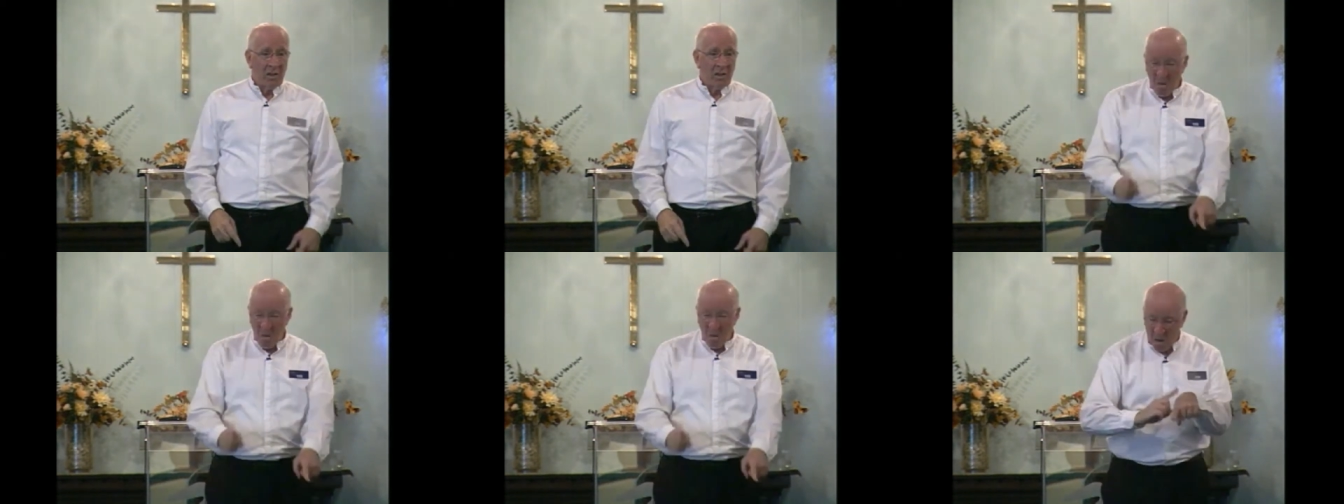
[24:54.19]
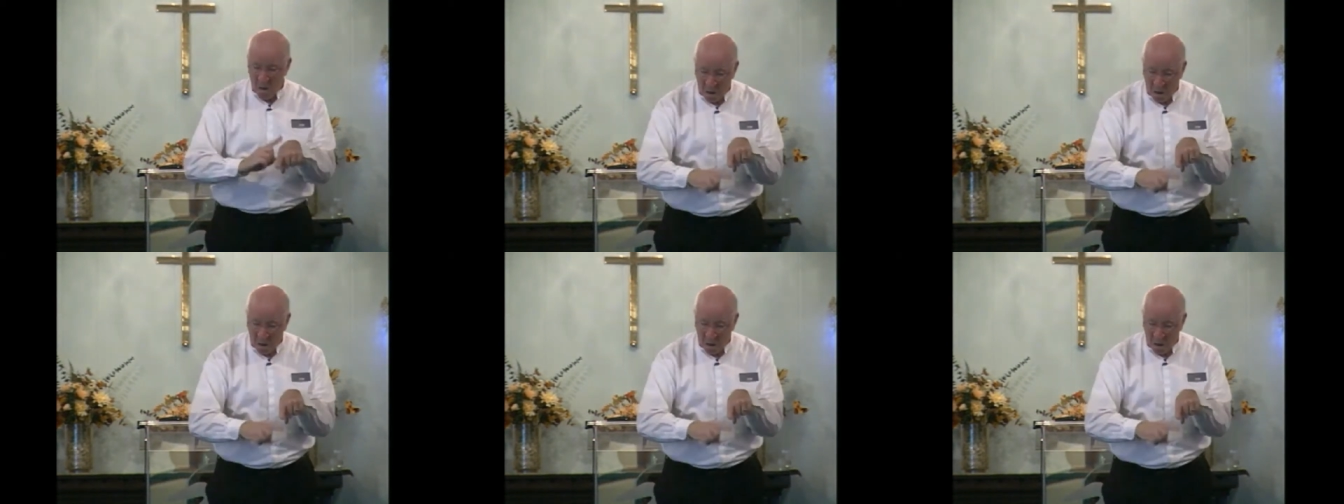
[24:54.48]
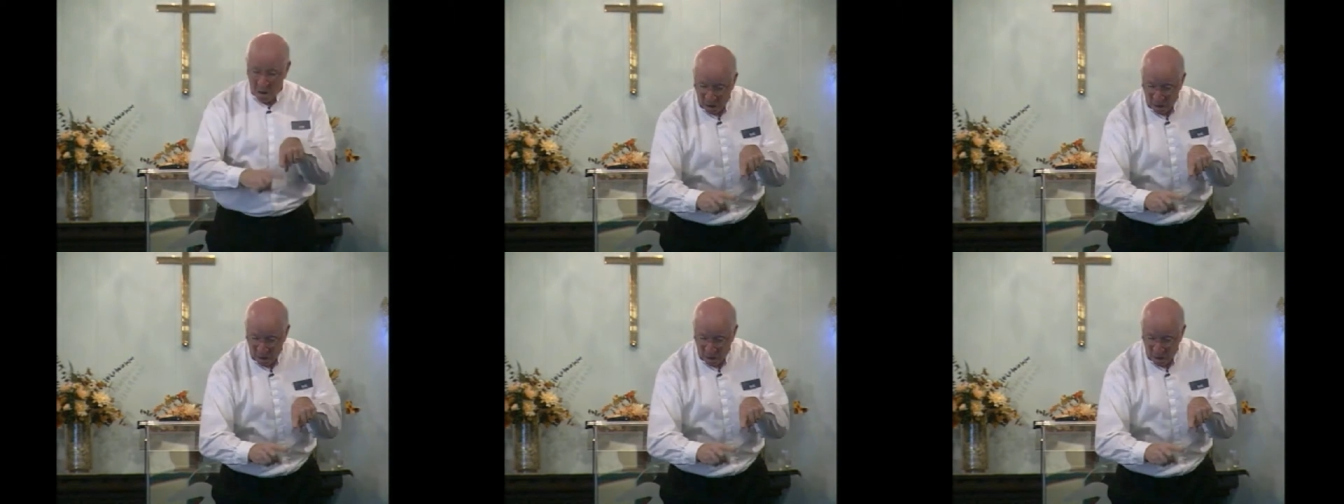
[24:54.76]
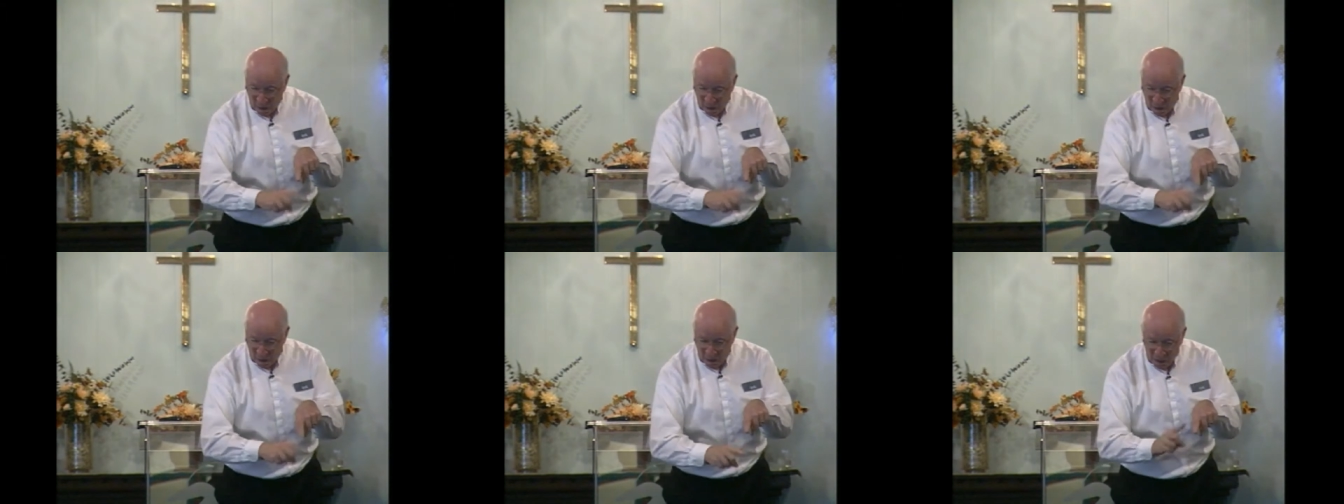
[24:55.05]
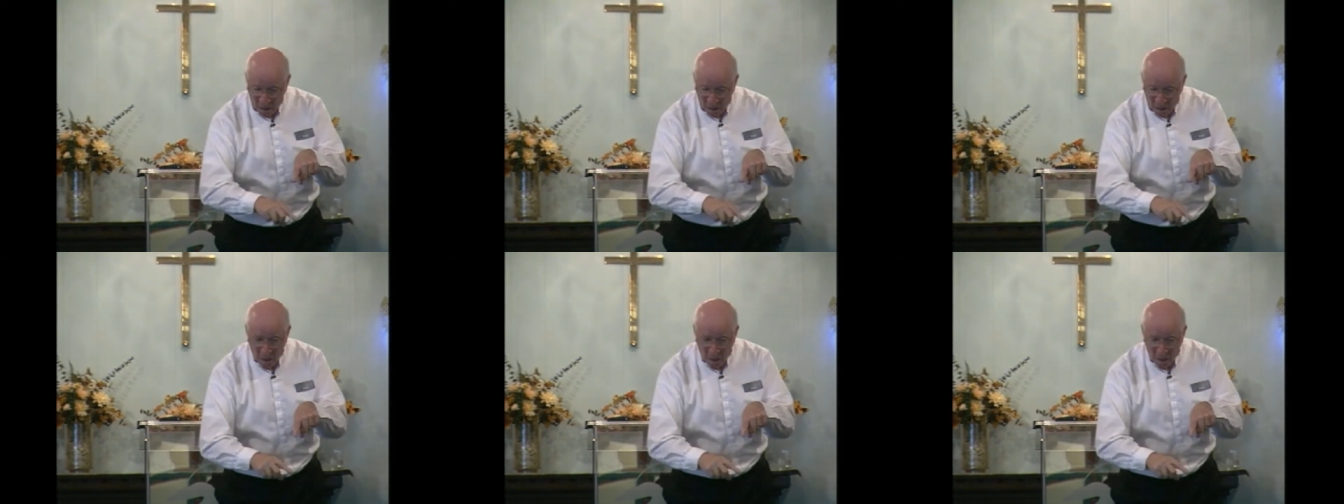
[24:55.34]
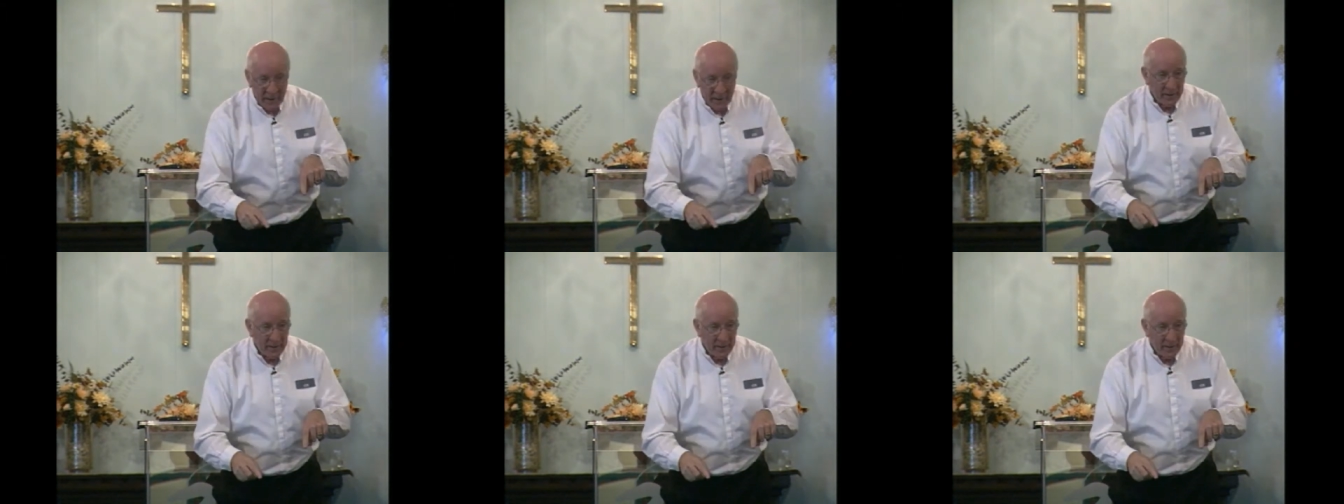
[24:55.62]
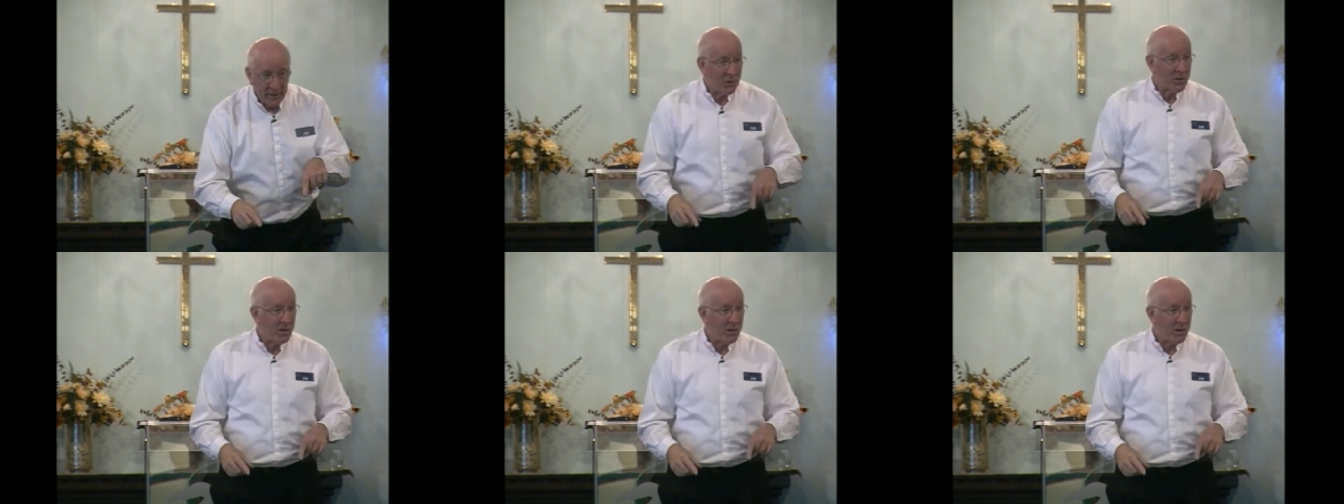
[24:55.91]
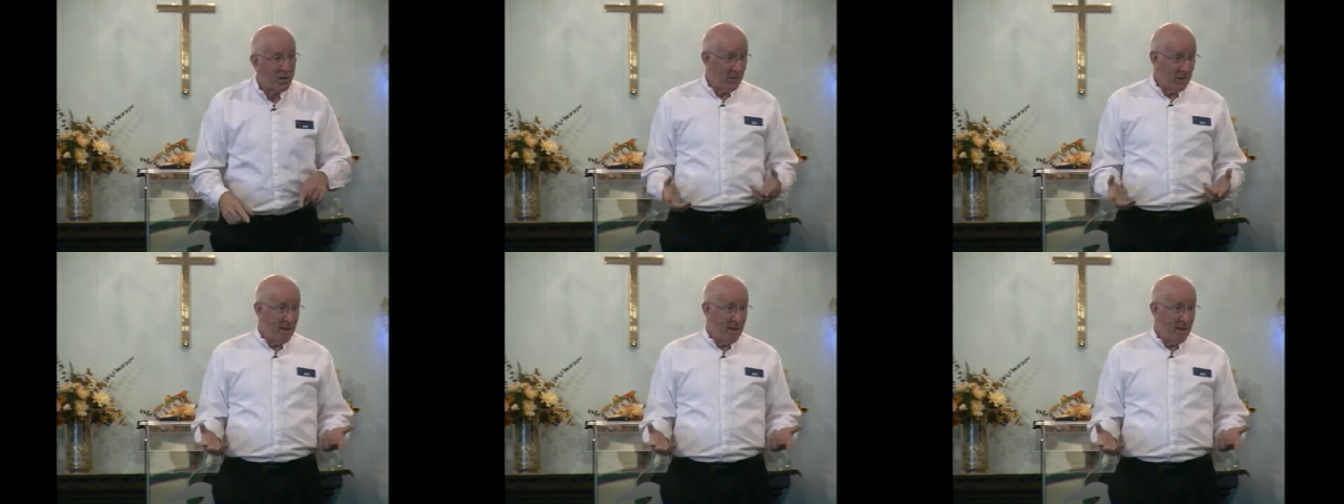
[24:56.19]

going to some,